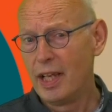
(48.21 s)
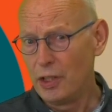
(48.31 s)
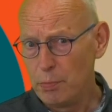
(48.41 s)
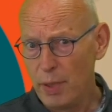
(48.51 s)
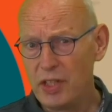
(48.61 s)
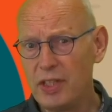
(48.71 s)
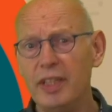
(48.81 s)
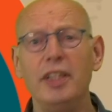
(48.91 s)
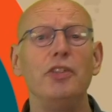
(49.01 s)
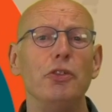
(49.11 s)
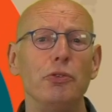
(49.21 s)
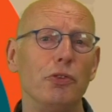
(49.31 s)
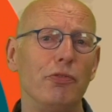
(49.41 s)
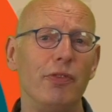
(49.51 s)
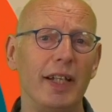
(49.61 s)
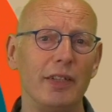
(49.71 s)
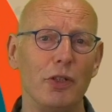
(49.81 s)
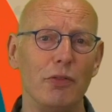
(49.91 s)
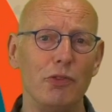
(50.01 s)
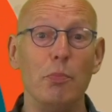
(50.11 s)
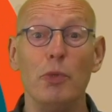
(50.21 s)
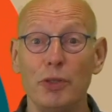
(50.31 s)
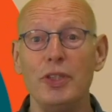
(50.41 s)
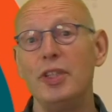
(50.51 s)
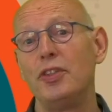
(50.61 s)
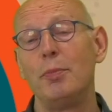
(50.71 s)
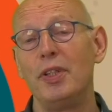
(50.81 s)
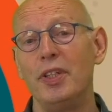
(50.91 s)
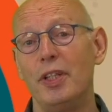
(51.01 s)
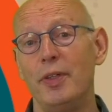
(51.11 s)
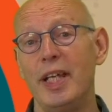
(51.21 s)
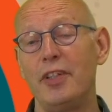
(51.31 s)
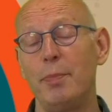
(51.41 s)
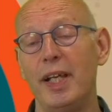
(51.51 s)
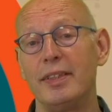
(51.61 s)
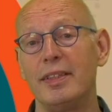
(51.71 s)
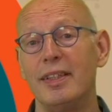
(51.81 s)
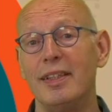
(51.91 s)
especially due to the fact of the multidisciplinary aspect.